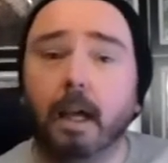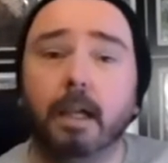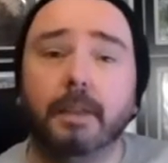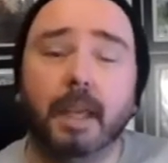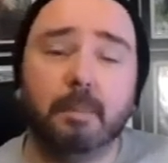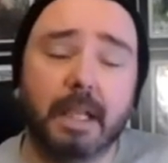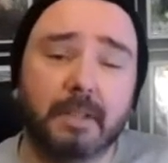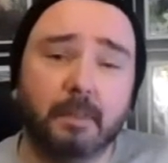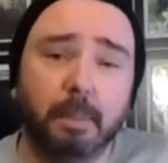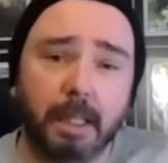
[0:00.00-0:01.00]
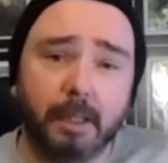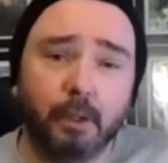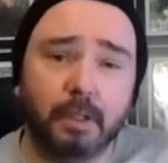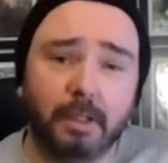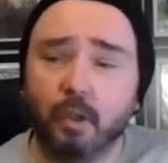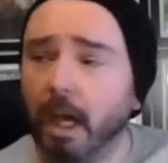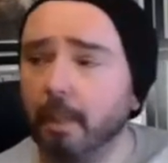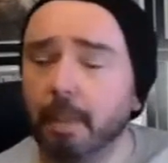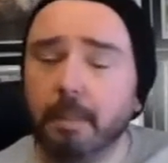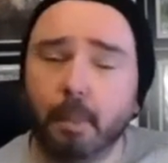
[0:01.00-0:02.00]
and then makes them play out in
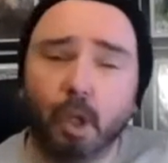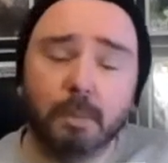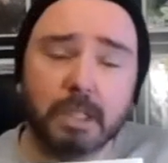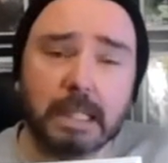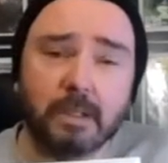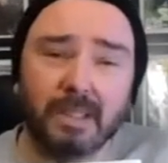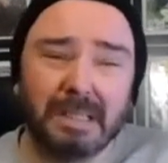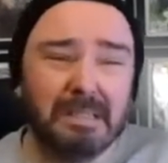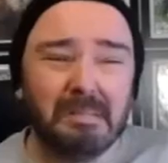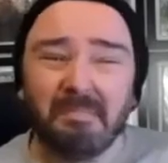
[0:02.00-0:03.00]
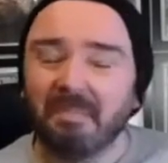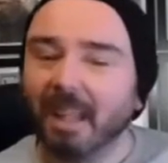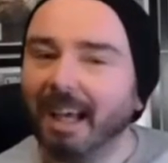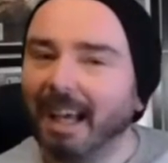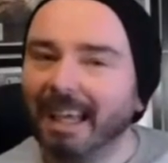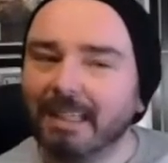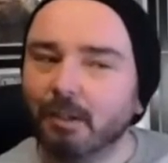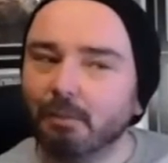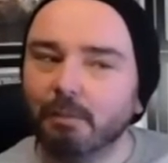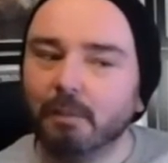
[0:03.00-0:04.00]
giant pinball machines. I
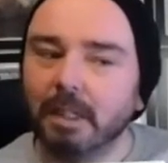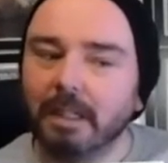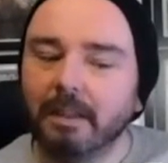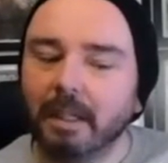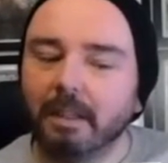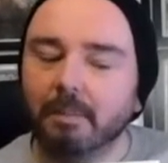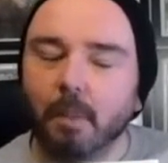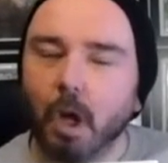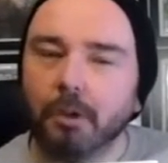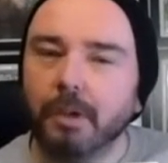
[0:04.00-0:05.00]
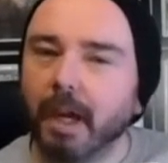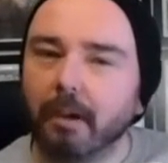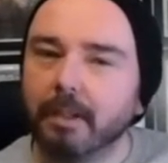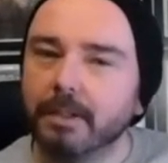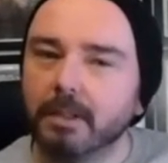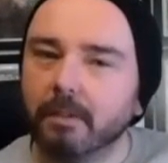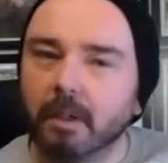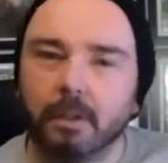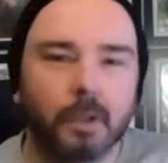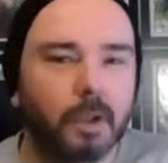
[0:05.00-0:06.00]
don't really think that modern terrorists have
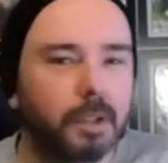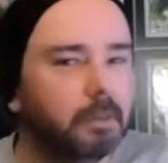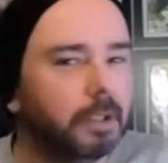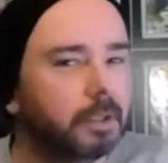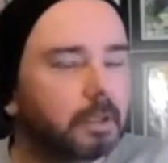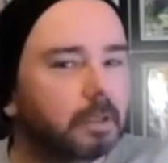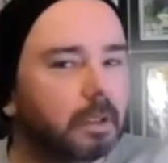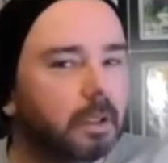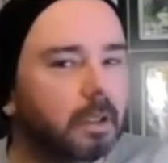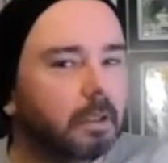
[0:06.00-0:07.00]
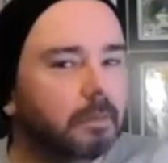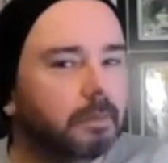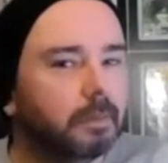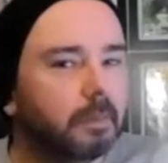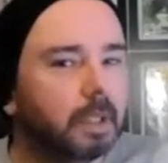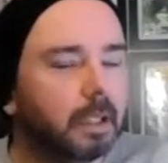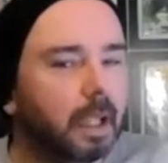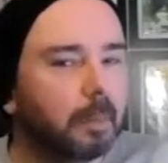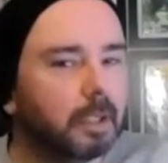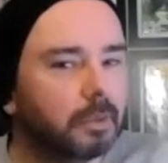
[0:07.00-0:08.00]
gone down the route of
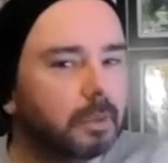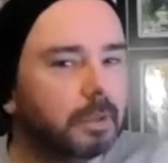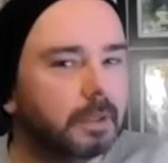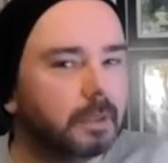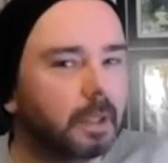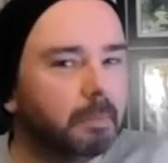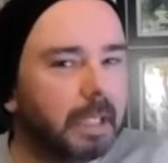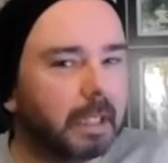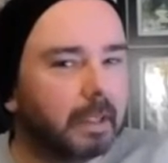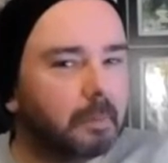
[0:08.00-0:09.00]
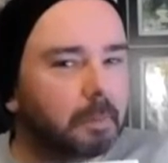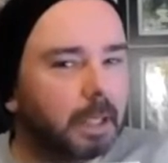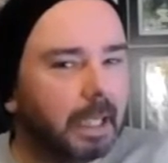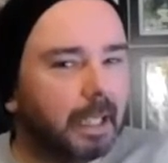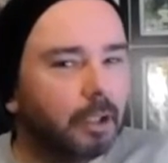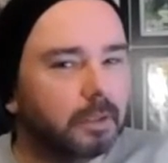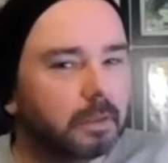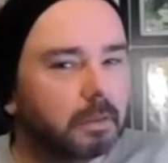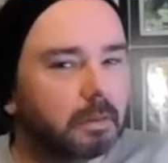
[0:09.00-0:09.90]
kidnapping soldiers and making them play out